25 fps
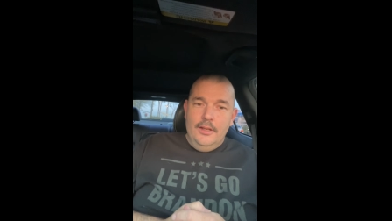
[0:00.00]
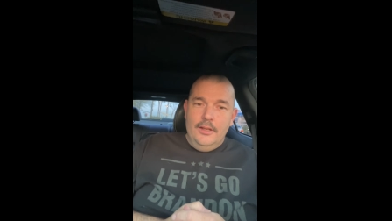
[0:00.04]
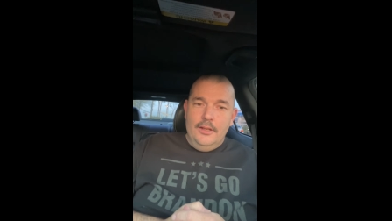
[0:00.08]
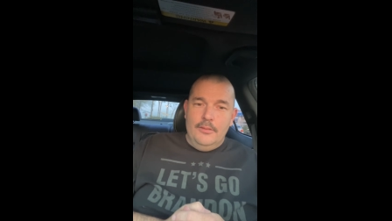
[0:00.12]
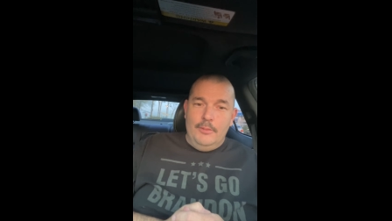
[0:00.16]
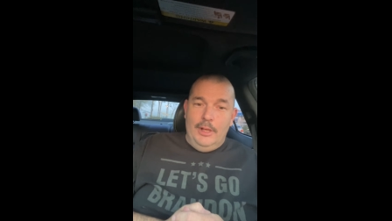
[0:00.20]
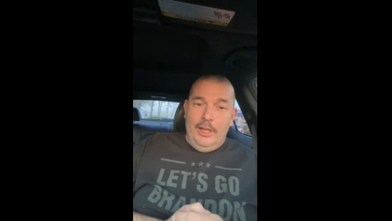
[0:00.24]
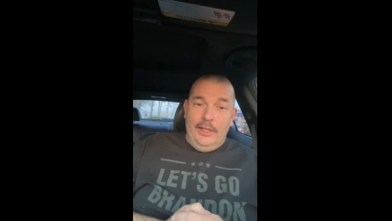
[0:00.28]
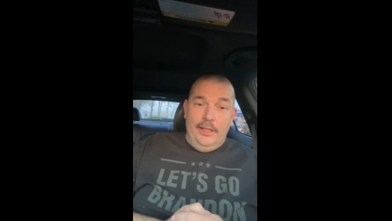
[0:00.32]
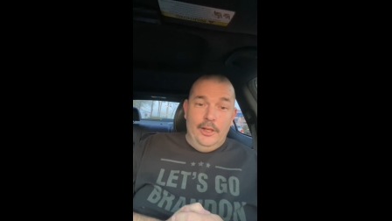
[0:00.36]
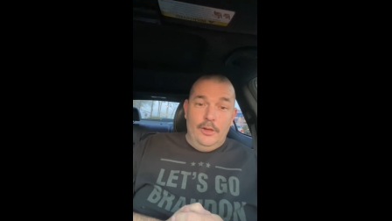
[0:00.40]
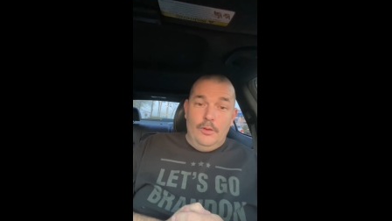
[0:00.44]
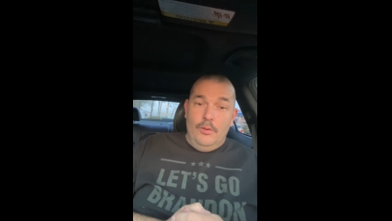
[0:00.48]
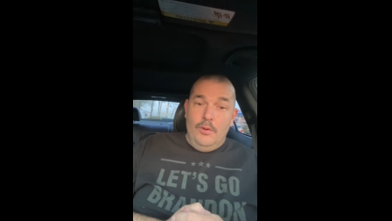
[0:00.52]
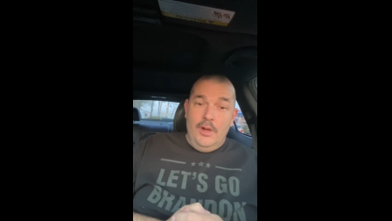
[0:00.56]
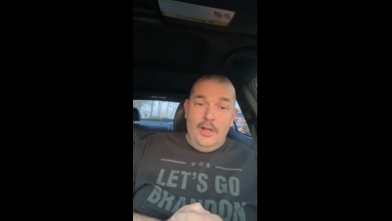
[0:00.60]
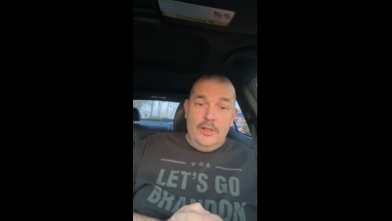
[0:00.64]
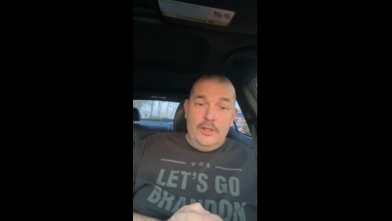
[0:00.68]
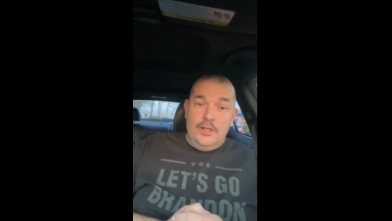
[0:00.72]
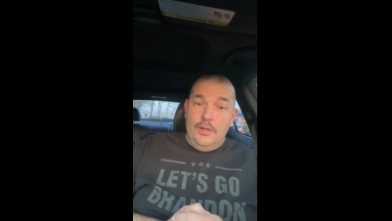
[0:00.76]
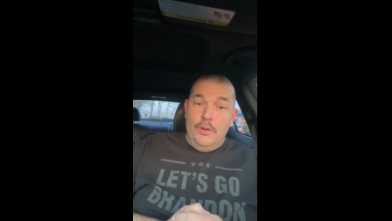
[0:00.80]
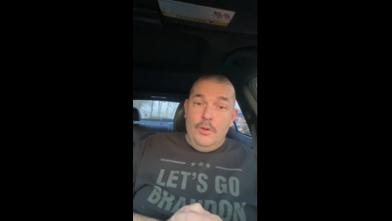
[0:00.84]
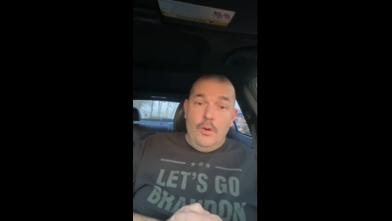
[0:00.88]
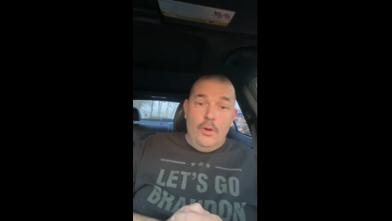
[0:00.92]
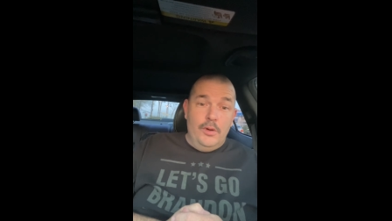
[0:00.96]
My little
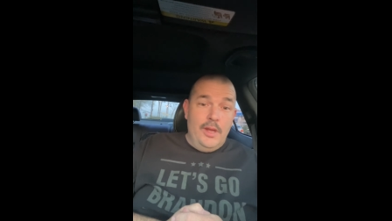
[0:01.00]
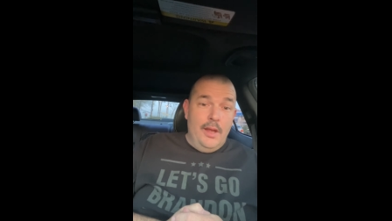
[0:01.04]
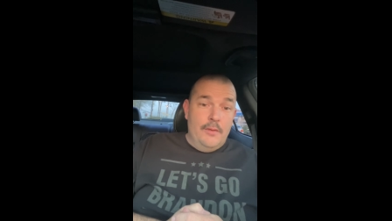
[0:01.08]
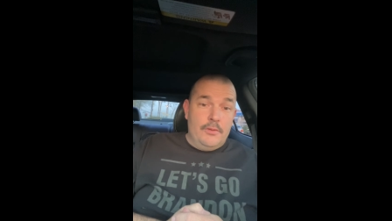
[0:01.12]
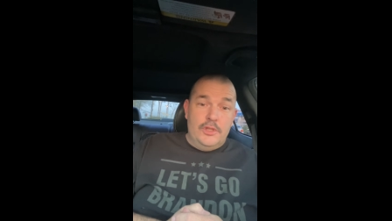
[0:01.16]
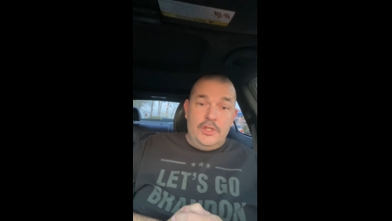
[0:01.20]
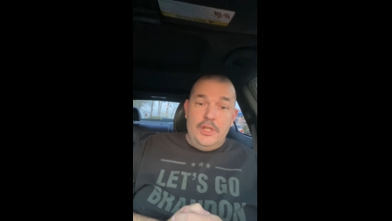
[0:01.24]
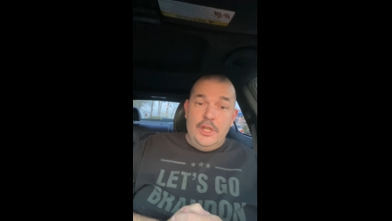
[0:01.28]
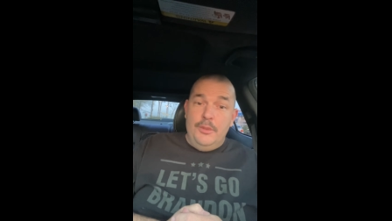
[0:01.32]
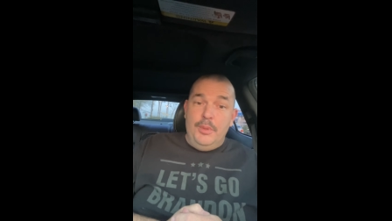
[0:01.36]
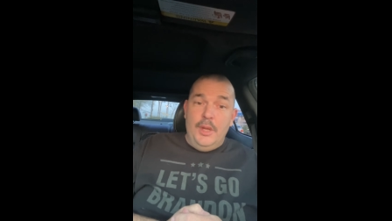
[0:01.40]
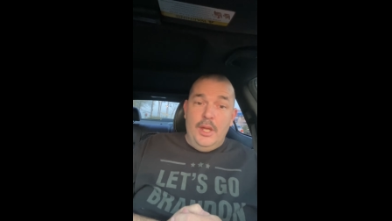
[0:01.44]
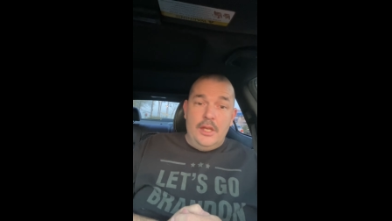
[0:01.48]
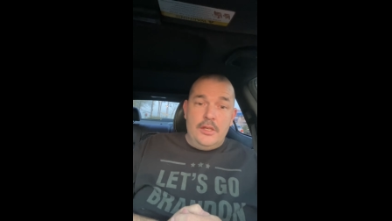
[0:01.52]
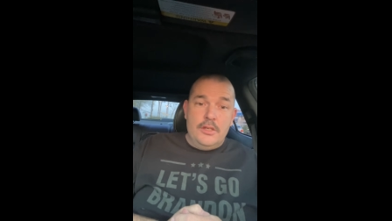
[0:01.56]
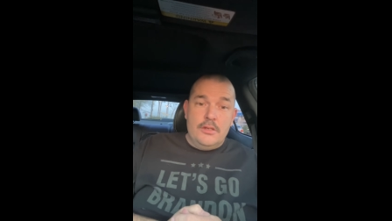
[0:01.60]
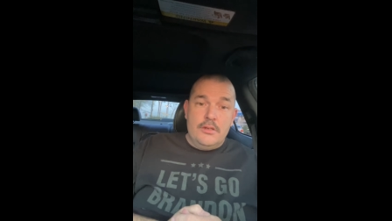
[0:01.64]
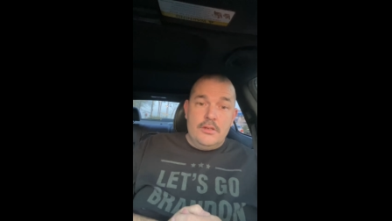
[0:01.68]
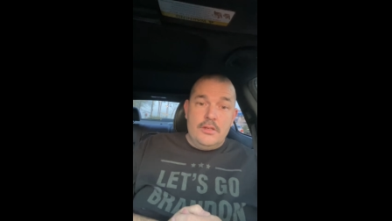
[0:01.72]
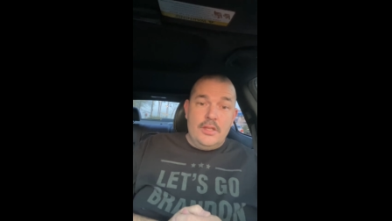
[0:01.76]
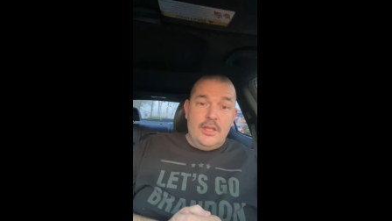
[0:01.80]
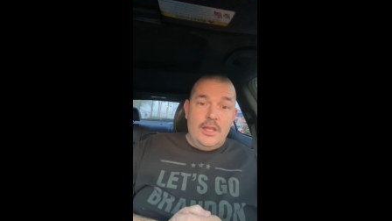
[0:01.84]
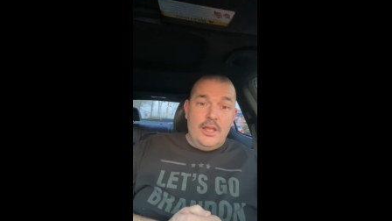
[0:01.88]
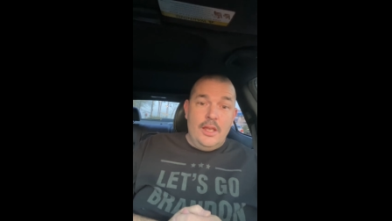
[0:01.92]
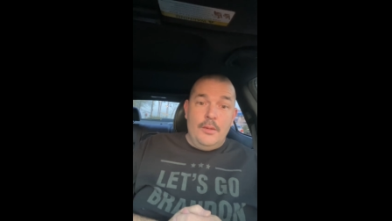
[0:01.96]
ones, you won't ever see
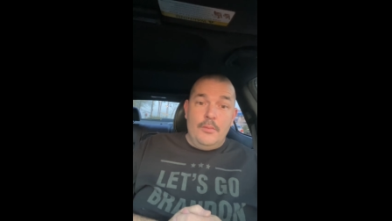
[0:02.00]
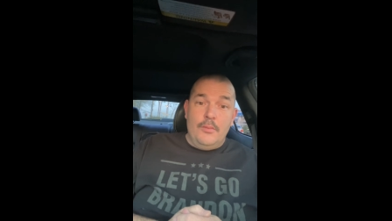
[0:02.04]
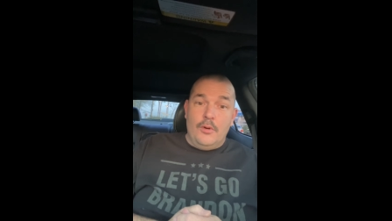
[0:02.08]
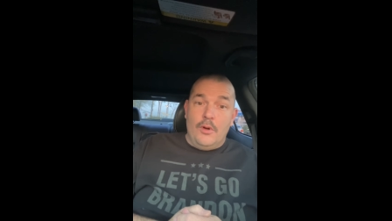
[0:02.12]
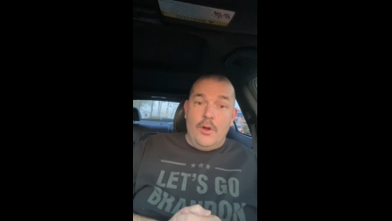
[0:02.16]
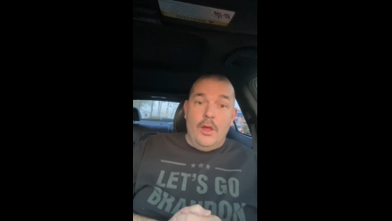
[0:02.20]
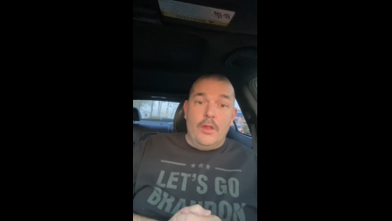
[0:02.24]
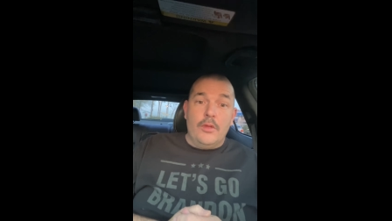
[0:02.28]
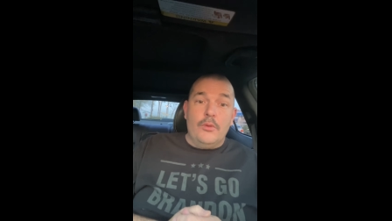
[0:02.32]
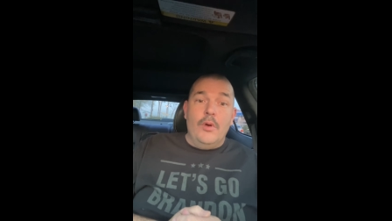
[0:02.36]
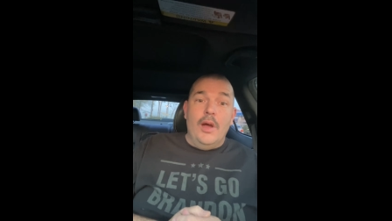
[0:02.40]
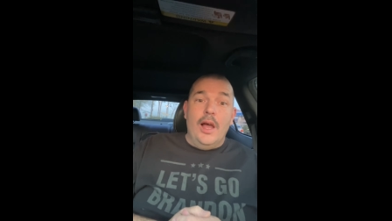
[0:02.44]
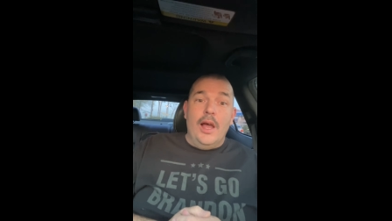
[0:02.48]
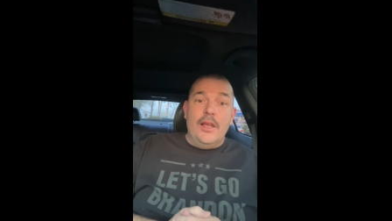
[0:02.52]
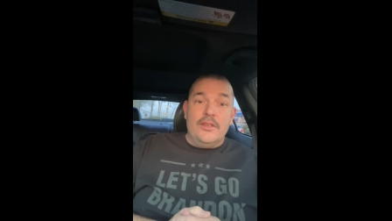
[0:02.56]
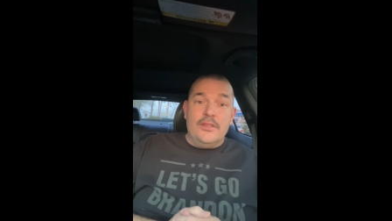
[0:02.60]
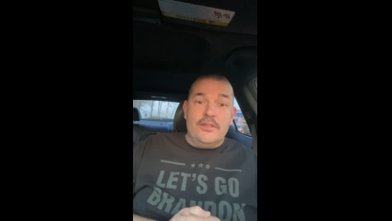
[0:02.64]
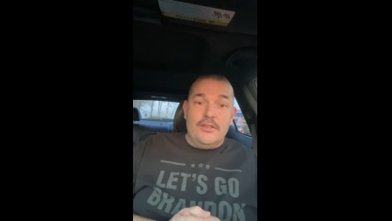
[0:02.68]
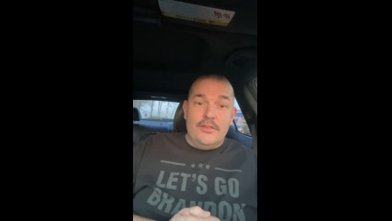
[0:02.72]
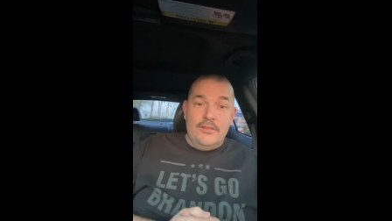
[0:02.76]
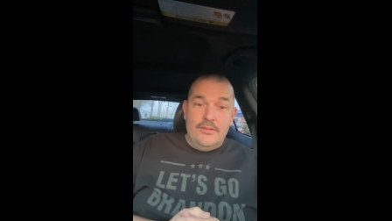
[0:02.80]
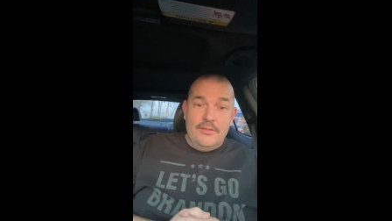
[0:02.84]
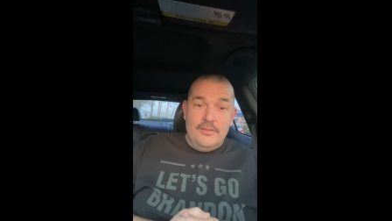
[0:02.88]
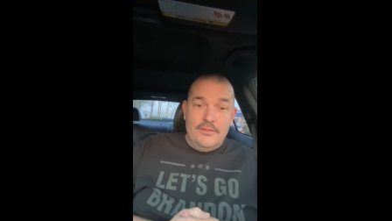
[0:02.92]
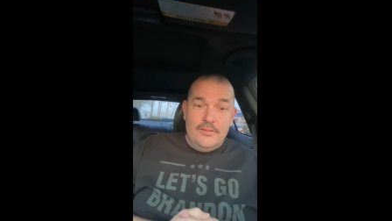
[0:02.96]
pictures of them or otherwise